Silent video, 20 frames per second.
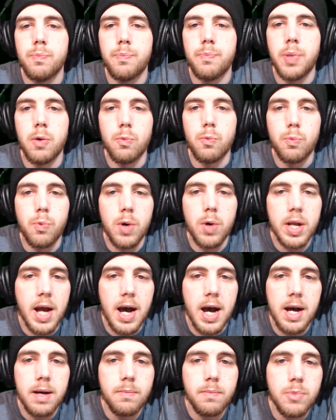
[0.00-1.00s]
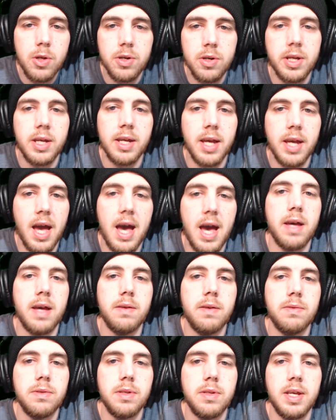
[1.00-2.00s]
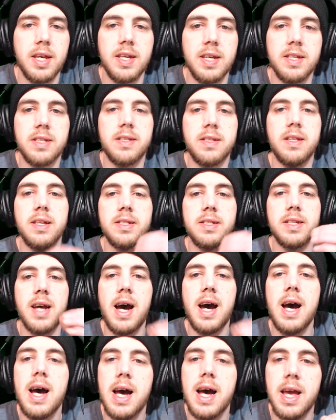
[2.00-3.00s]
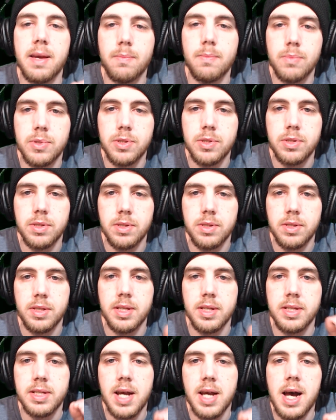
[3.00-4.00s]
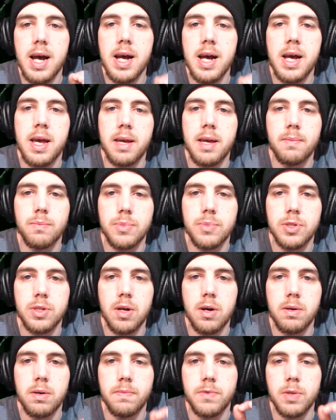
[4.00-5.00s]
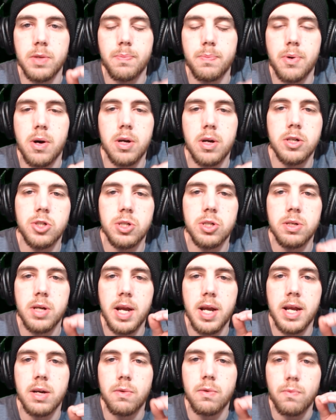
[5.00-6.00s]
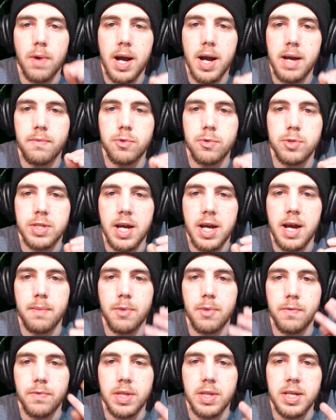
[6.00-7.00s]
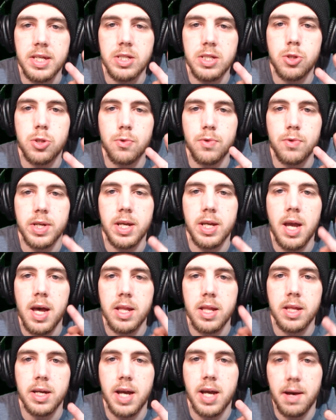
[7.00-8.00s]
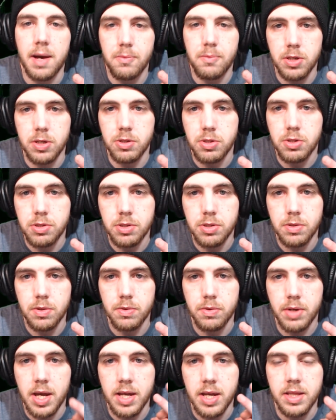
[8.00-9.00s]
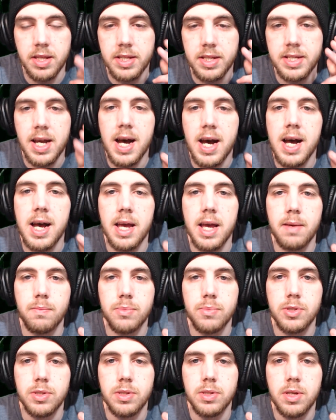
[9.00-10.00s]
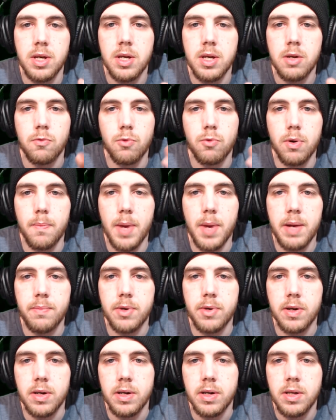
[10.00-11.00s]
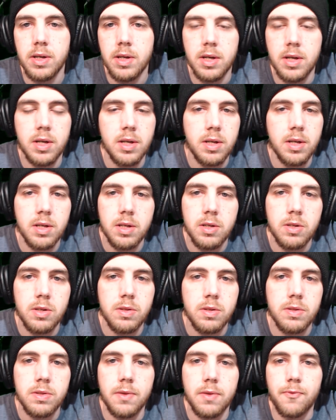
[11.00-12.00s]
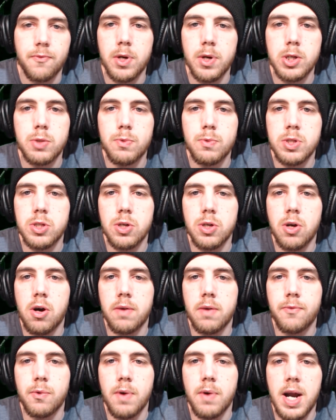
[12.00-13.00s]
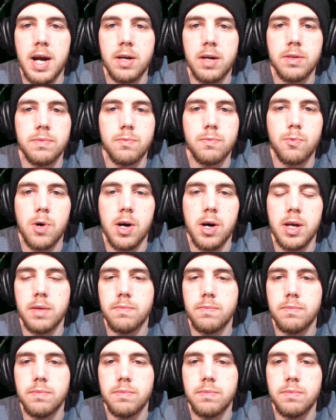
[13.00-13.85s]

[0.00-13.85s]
But what I'm looking at is the times of departure and arrival time of these 3 helicopters. Okay, the times. Remember, the first one took off around, what,